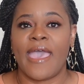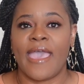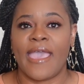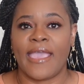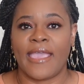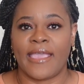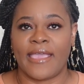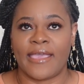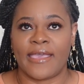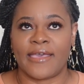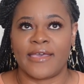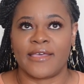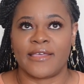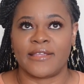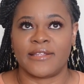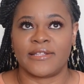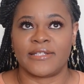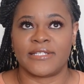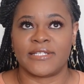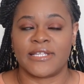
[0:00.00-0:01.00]

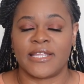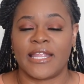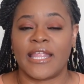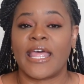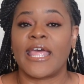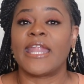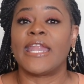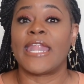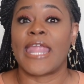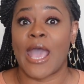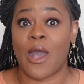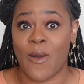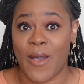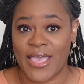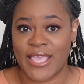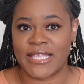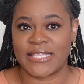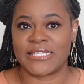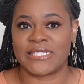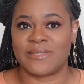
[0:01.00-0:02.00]
and now
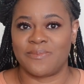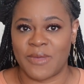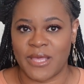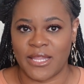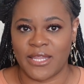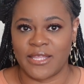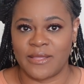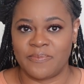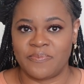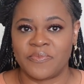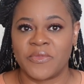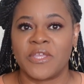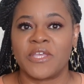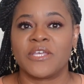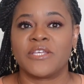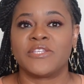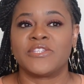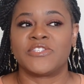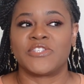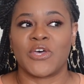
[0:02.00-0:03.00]
I can smell it.
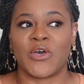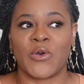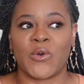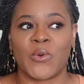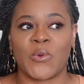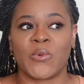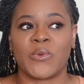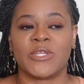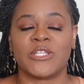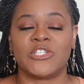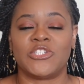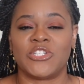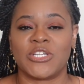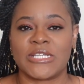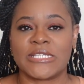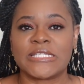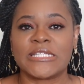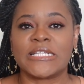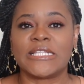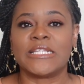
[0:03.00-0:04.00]
So
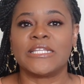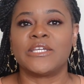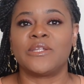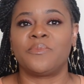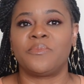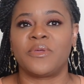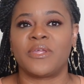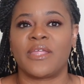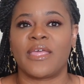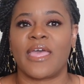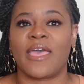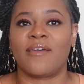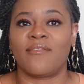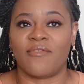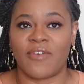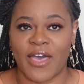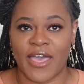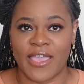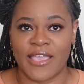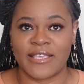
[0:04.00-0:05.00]
just a little bit of
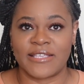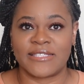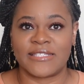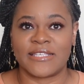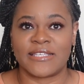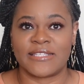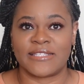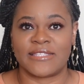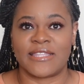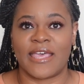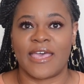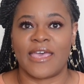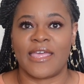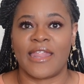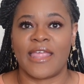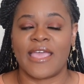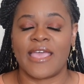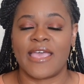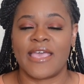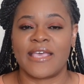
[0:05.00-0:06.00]
advice is
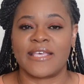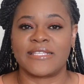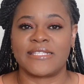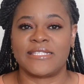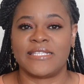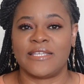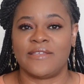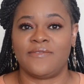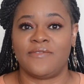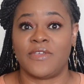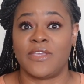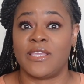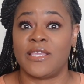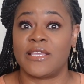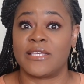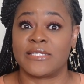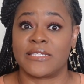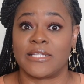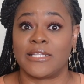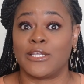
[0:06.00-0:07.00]
that
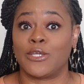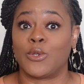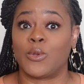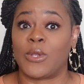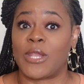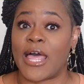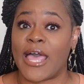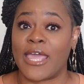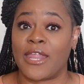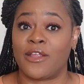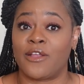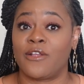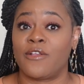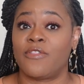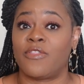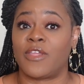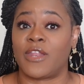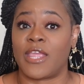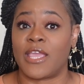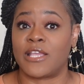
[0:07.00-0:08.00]
SDV is a little lighter
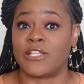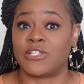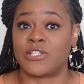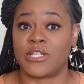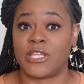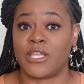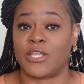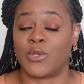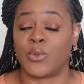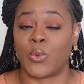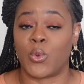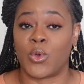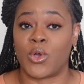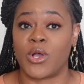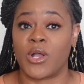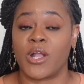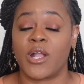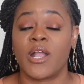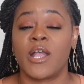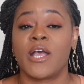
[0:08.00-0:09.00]
than Angelique
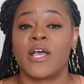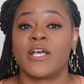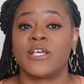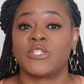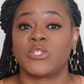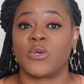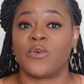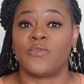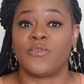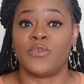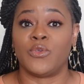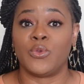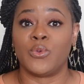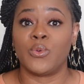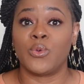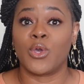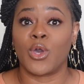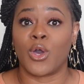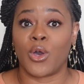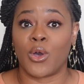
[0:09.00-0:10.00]
Noire. So if
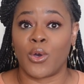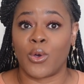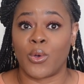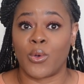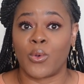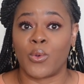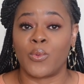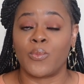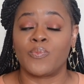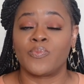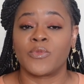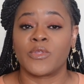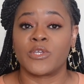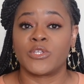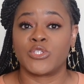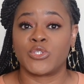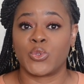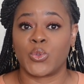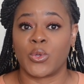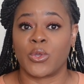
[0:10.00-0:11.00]
you go
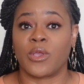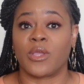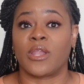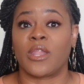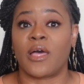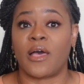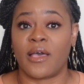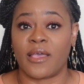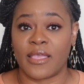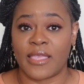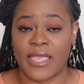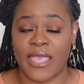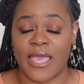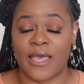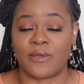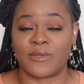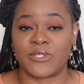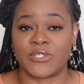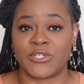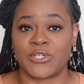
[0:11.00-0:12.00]
to a Guerlain
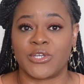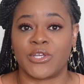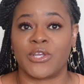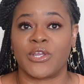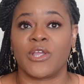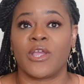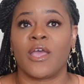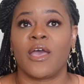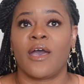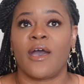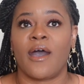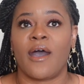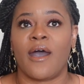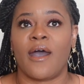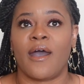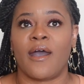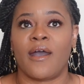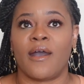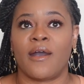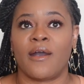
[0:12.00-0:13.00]
counter,
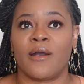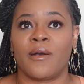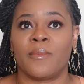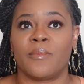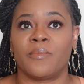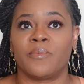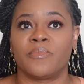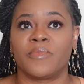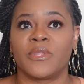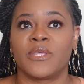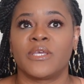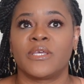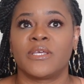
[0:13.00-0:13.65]
um,